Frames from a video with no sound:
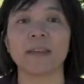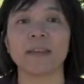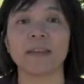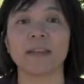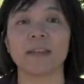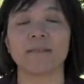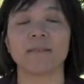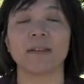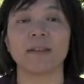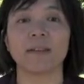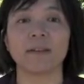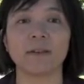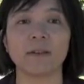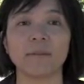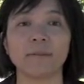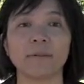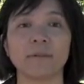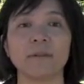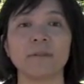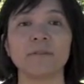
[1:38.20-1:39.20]
giving their
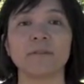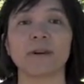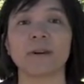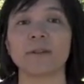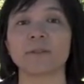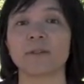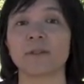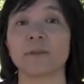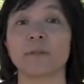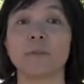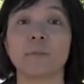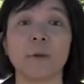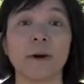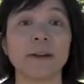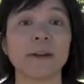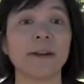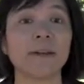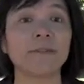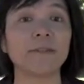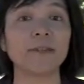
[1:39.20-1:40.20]
approval to
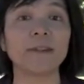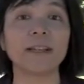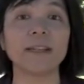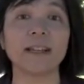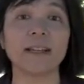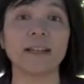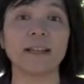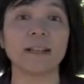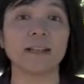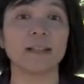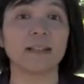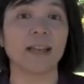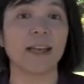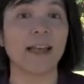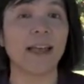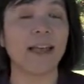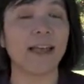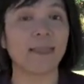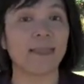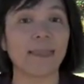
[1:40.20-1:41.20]
whatever it is
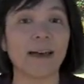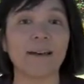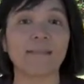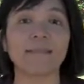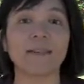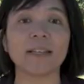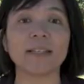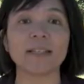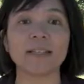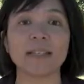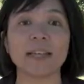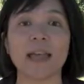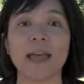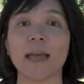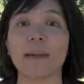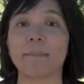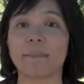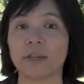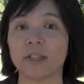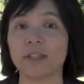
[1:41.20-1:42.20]
that
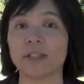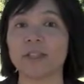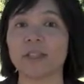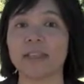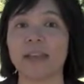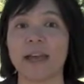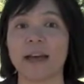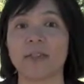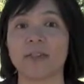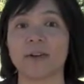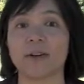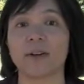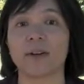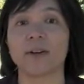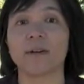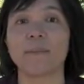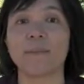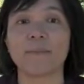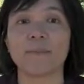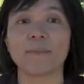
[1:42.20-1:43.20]
VTA puts together
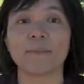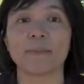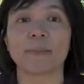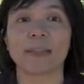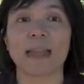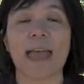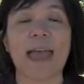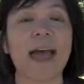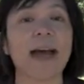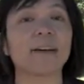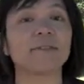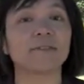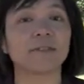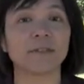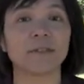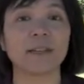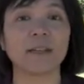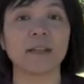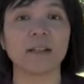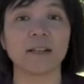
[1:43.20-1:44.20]
after
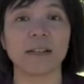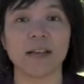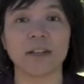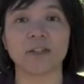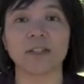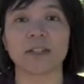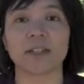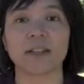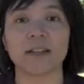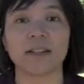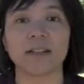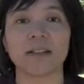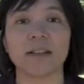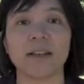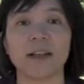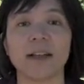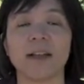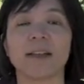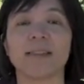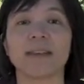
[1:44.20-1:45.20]
the election.
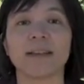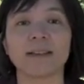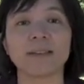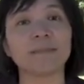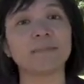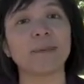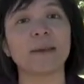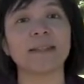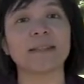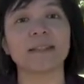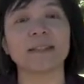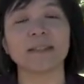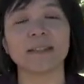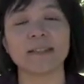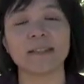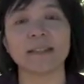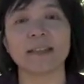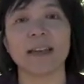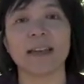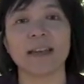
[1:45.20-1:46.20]
They're basically
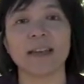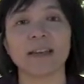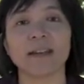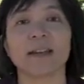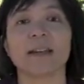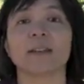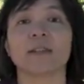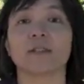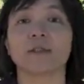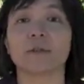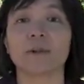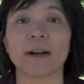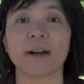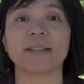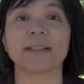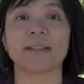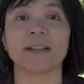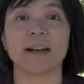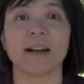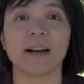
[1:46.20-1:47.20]
saying,
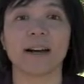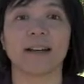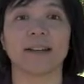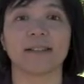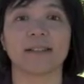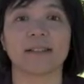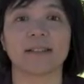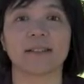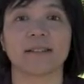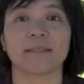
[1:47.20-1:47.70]
trust us.